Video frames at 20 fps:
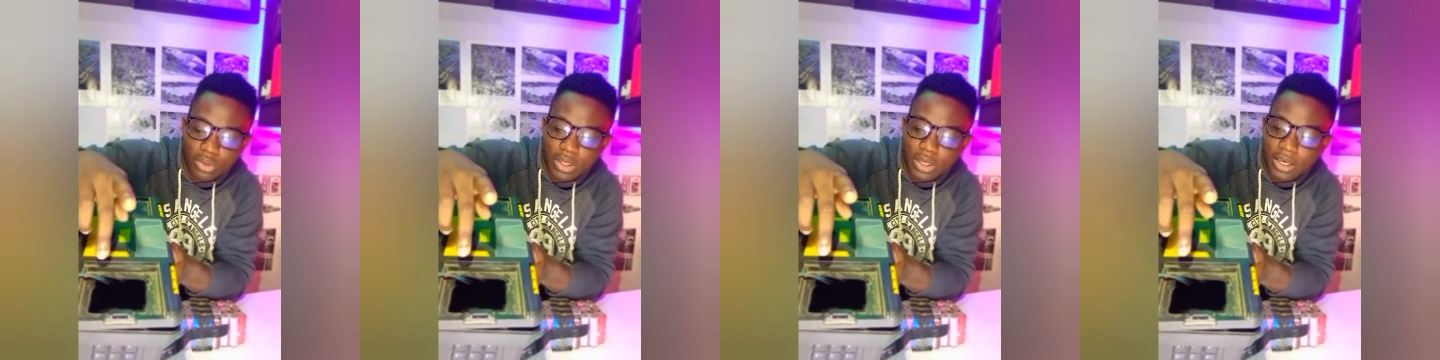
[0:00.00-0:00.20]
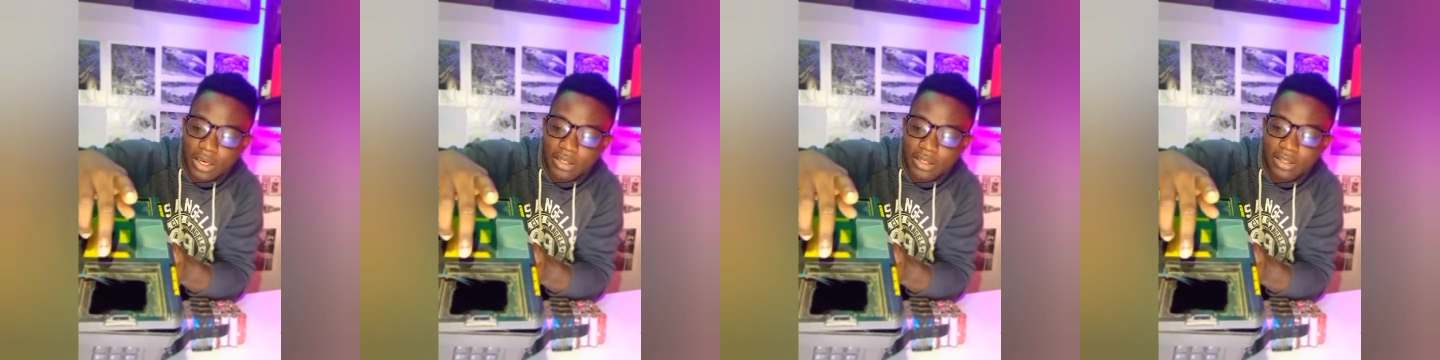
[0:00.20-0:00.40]

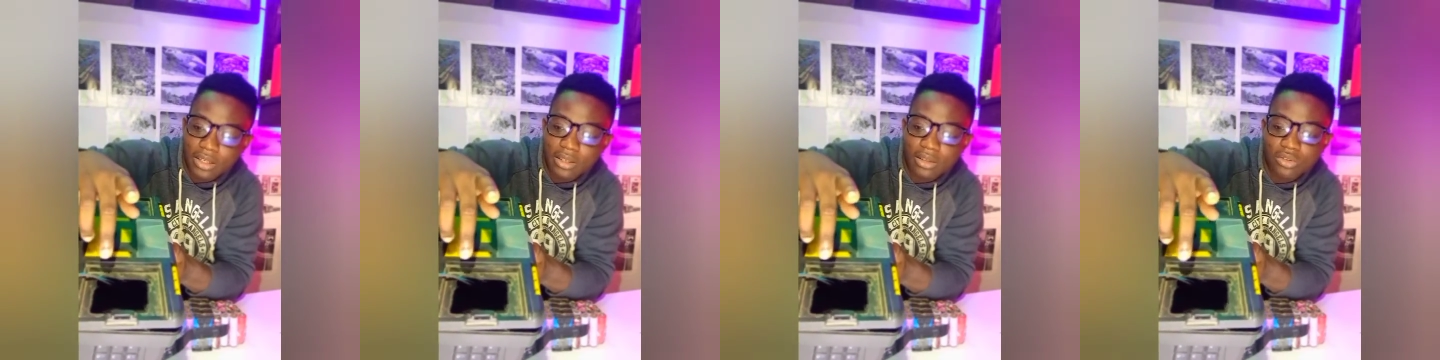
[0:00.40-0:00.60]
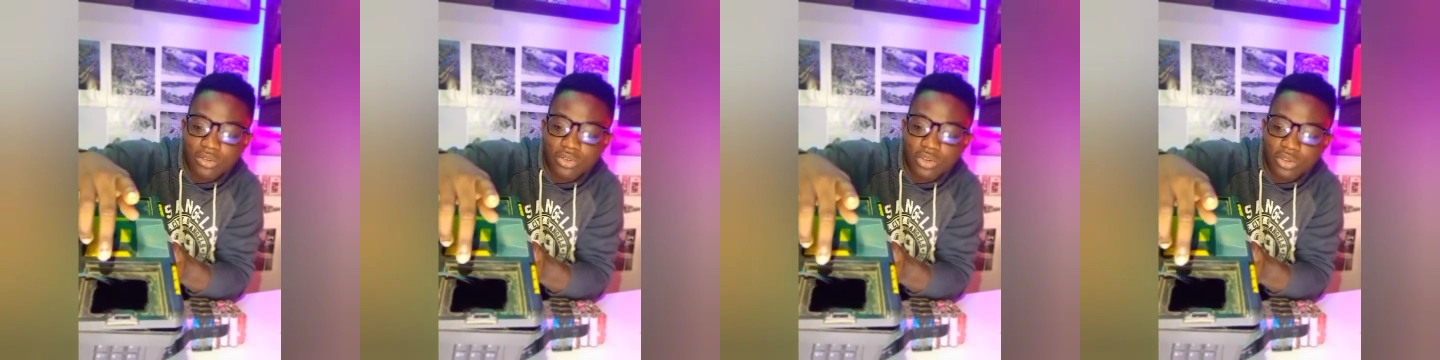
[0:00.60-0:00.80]
Like I
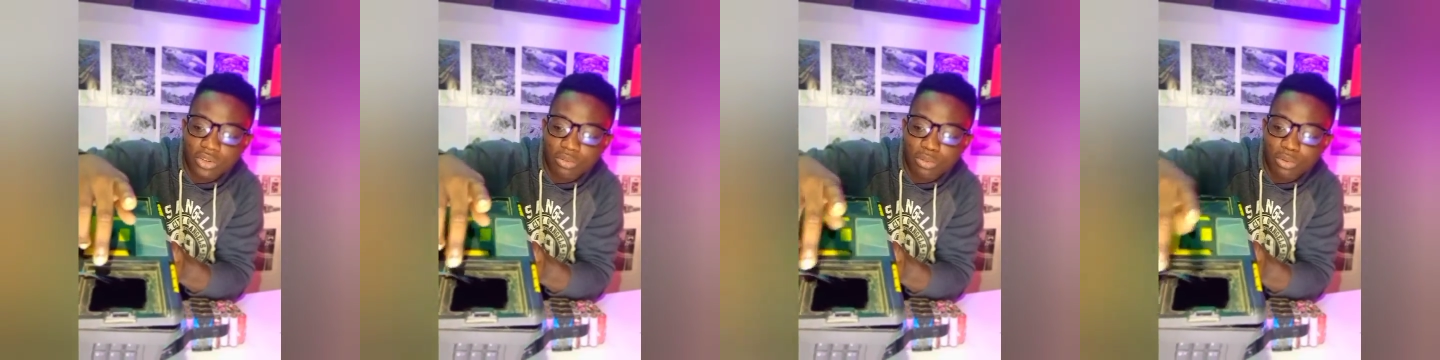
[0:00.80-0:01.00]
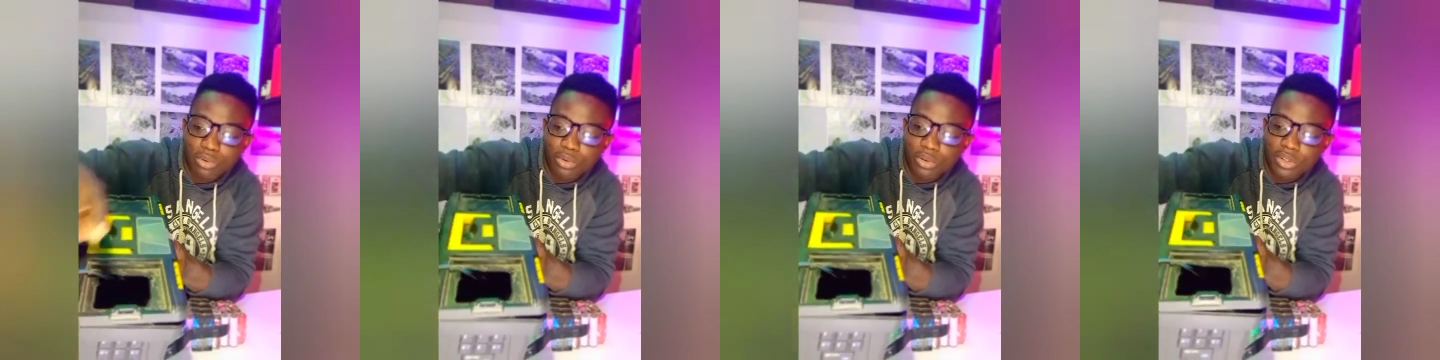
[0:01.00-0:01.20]
said, it's just
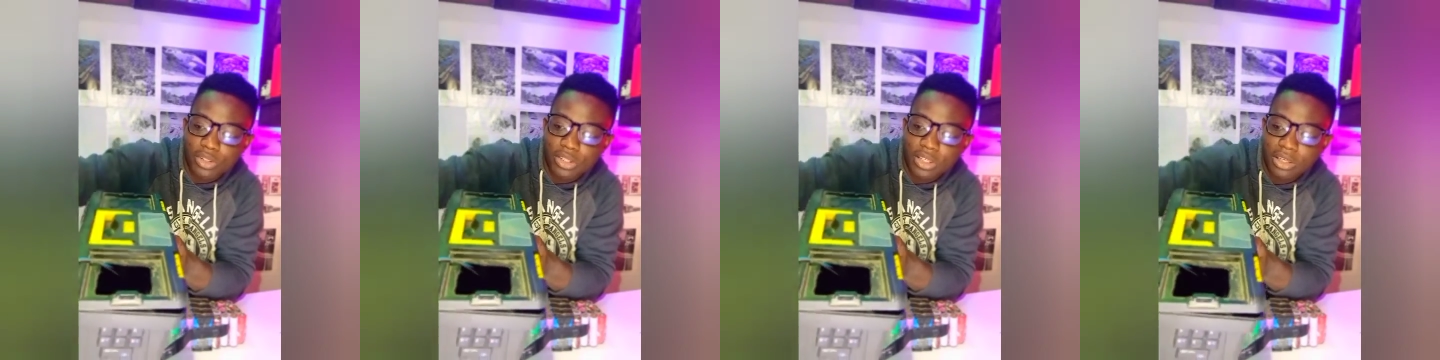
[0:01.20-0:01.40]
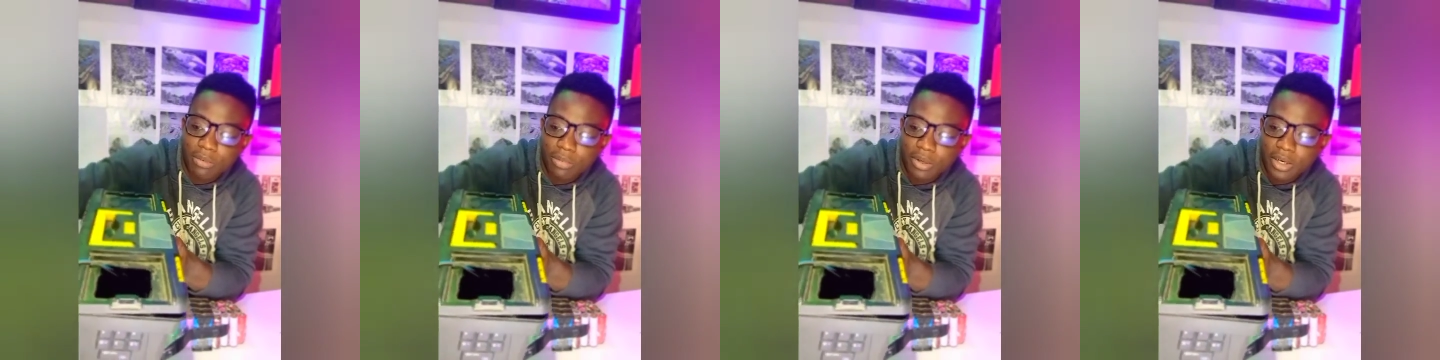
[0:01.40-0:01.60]
a
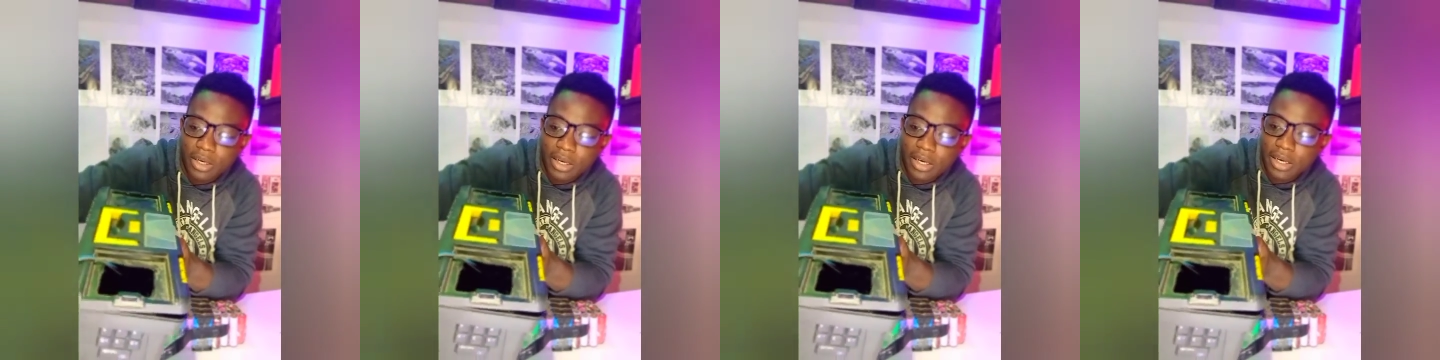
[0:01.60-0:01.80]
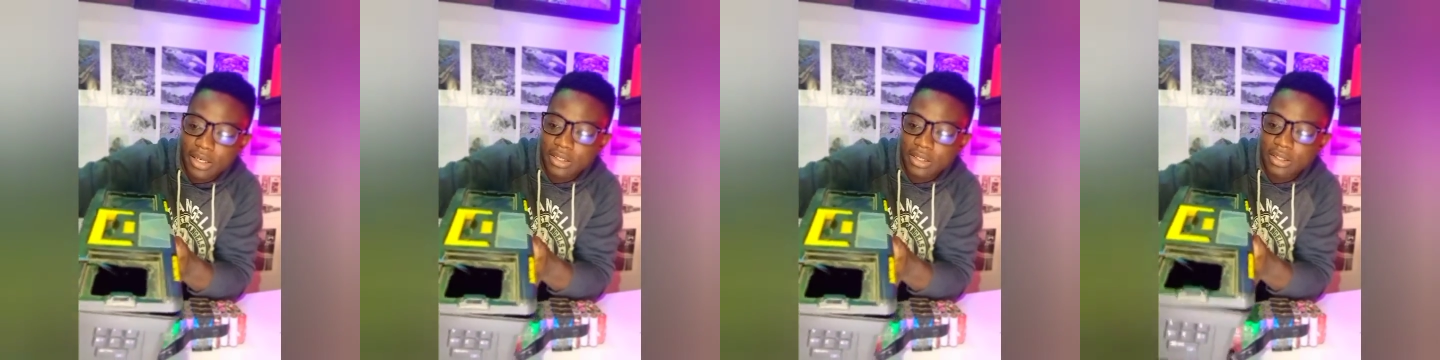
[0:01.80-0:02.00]
prototype.
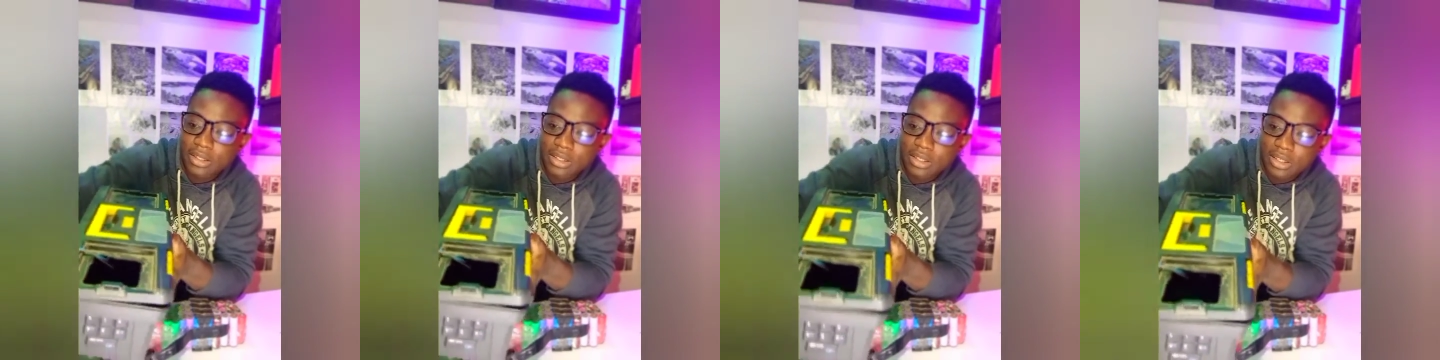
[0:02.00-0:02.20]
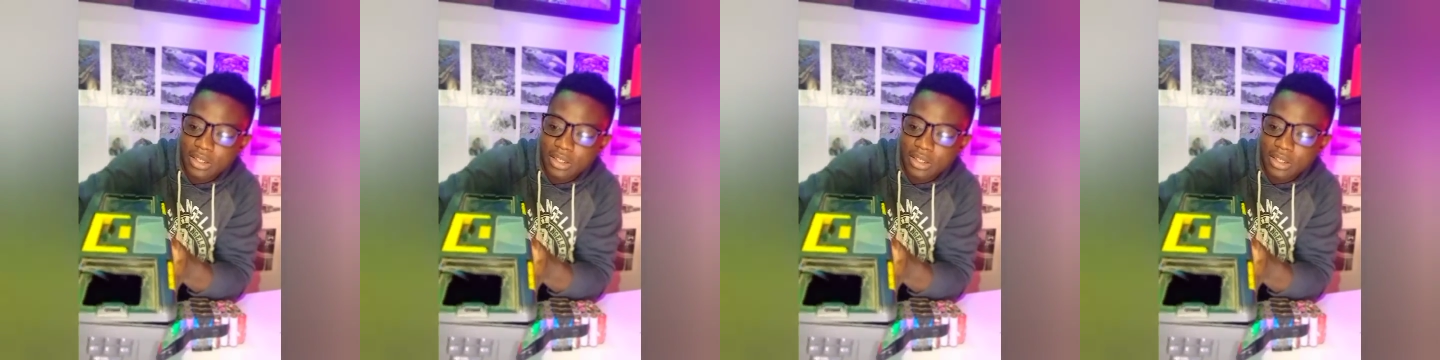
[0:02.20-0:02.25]
I had